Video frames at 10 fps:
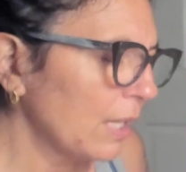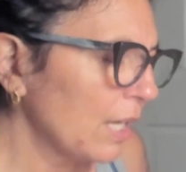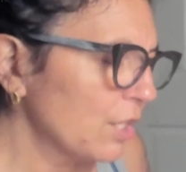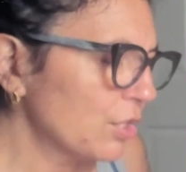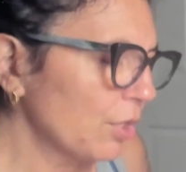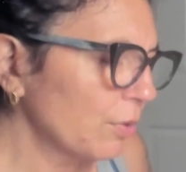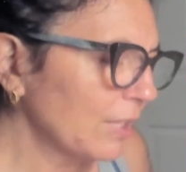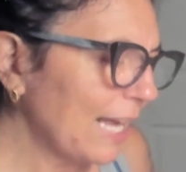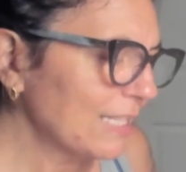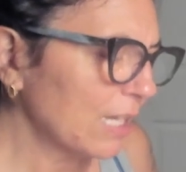So the
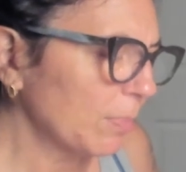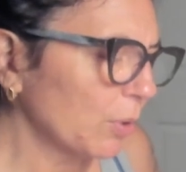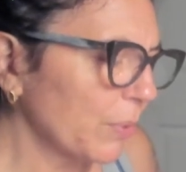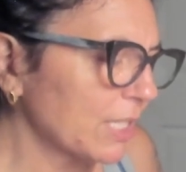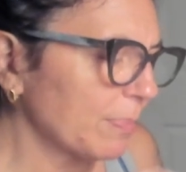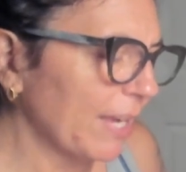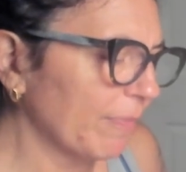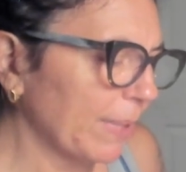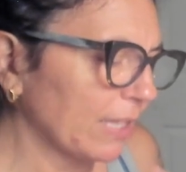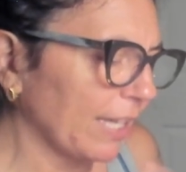last couple of weeks may
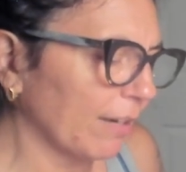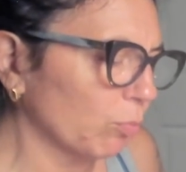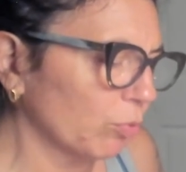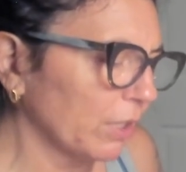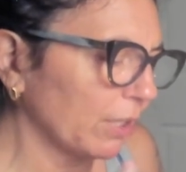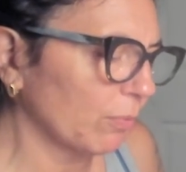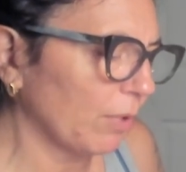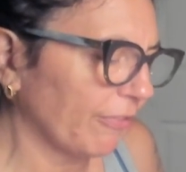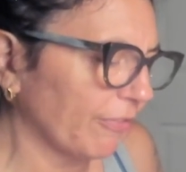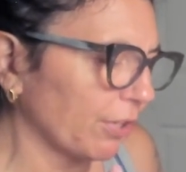have been like really
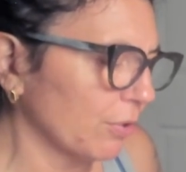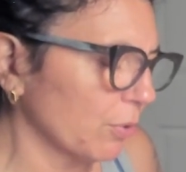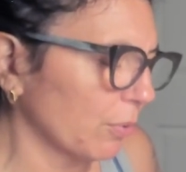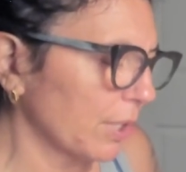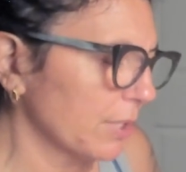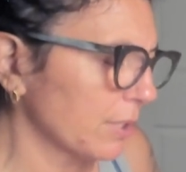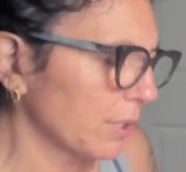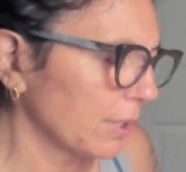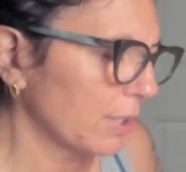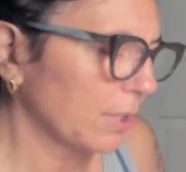rough for you,
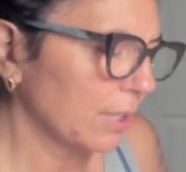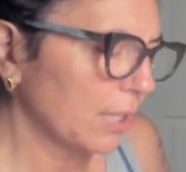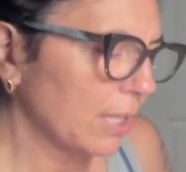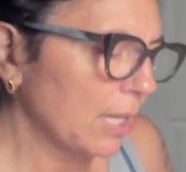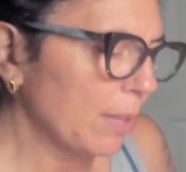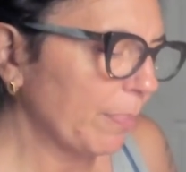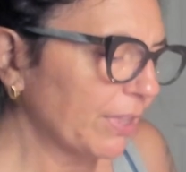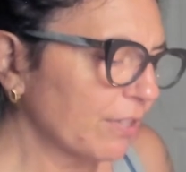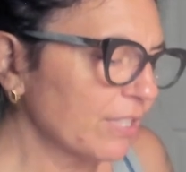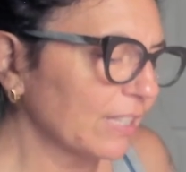Taurus. But
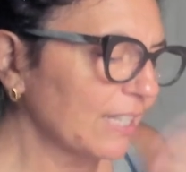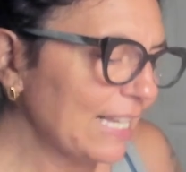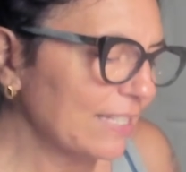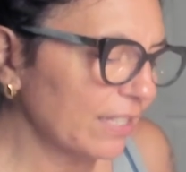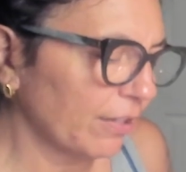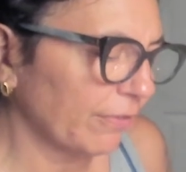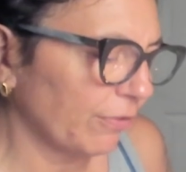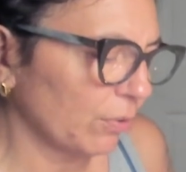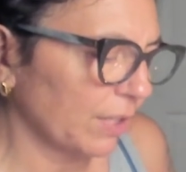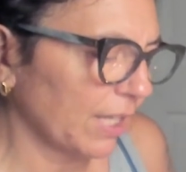there's a lesson
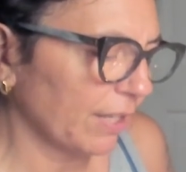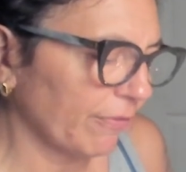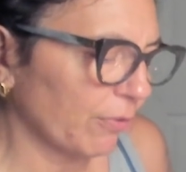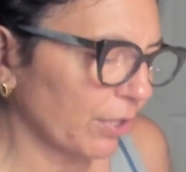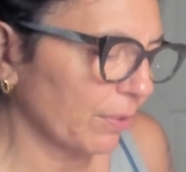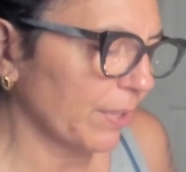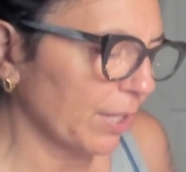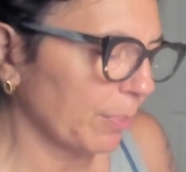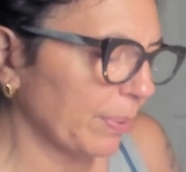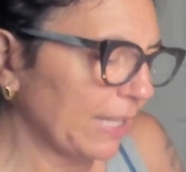unfolding for you
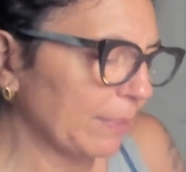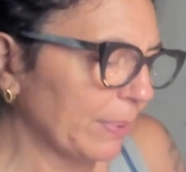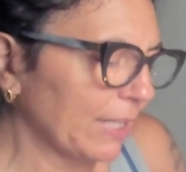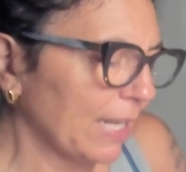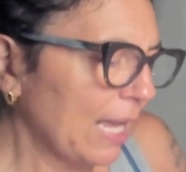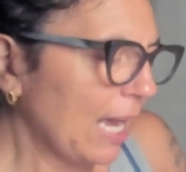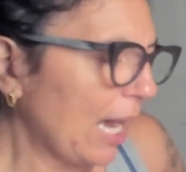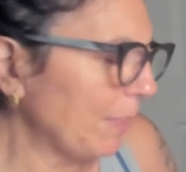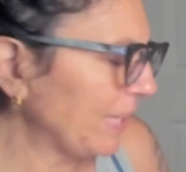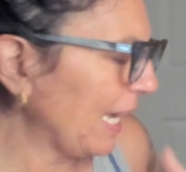here. But but
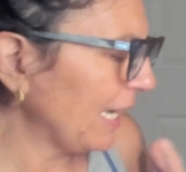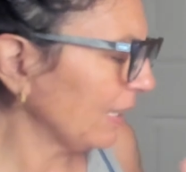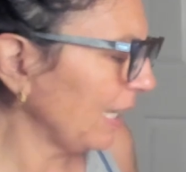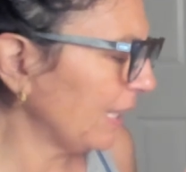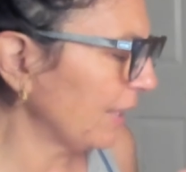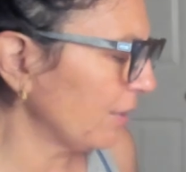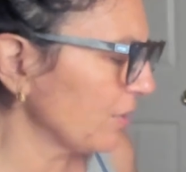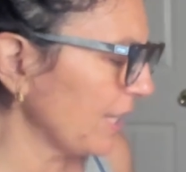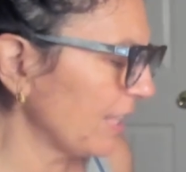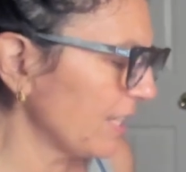I'm getting like
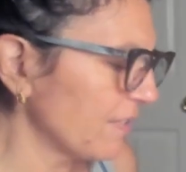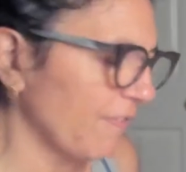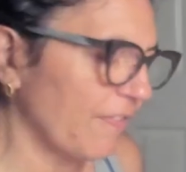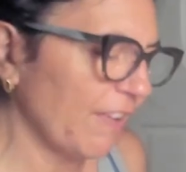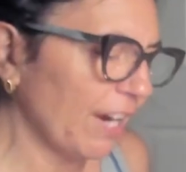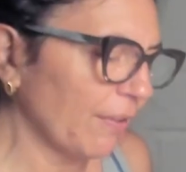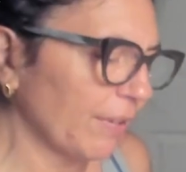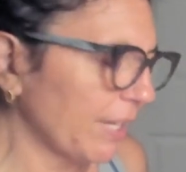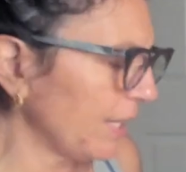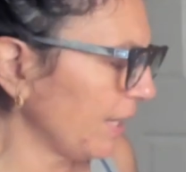there's like this
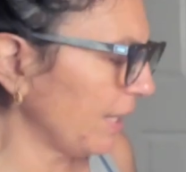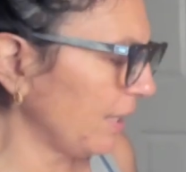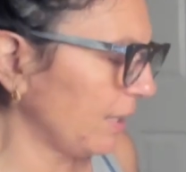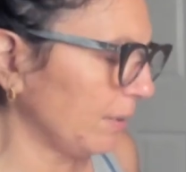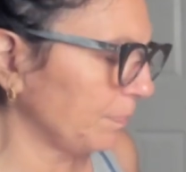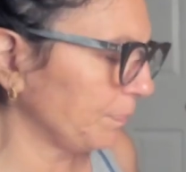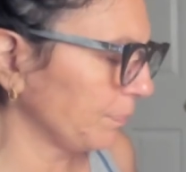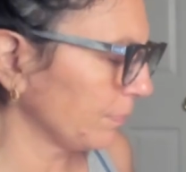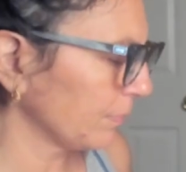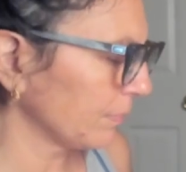very um,
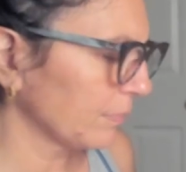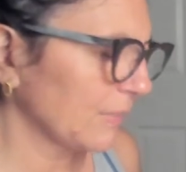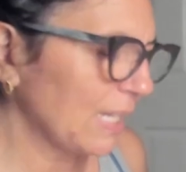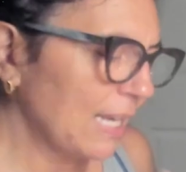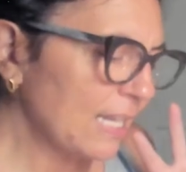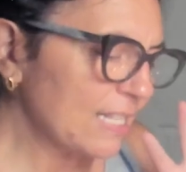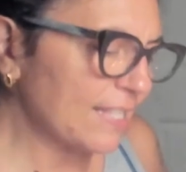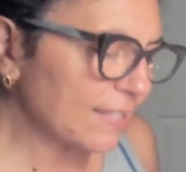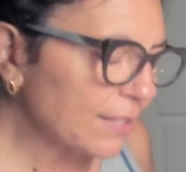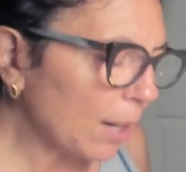
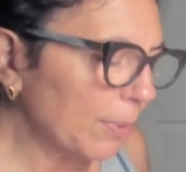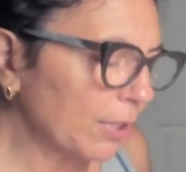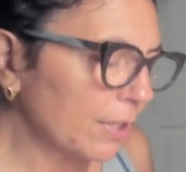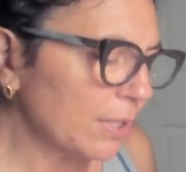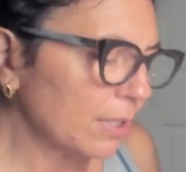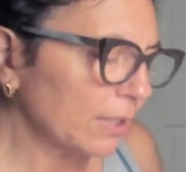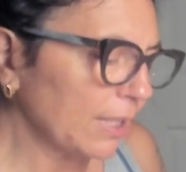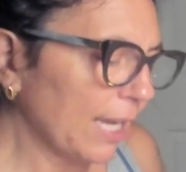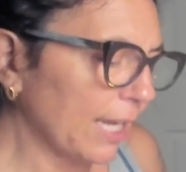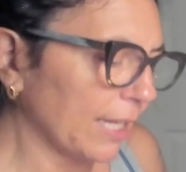stubborn,
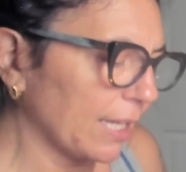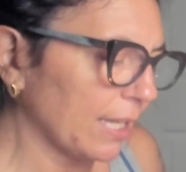like